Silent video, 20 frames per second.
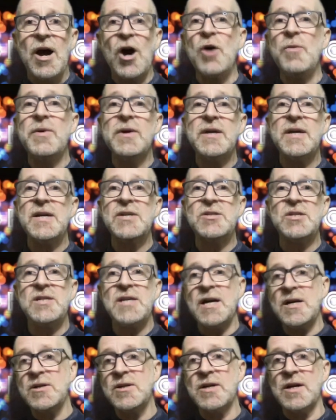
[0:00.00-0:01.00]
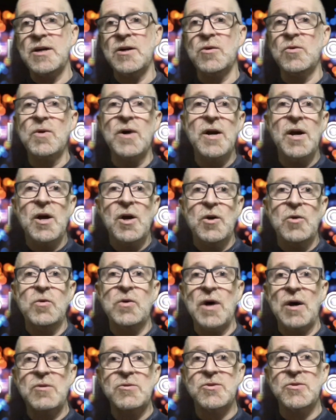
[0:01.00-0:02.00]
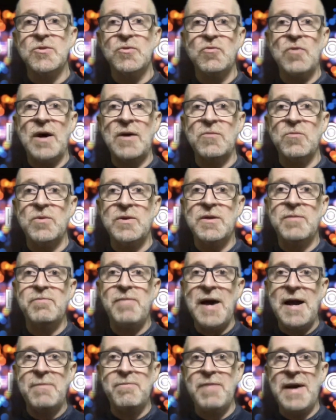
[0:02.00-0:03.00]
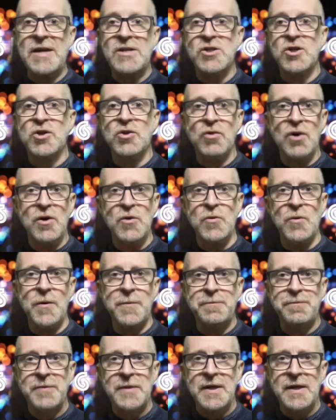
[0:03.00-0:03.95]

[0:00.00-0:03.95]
Omega is a young girl who goes on the run with the Bad Batch crew.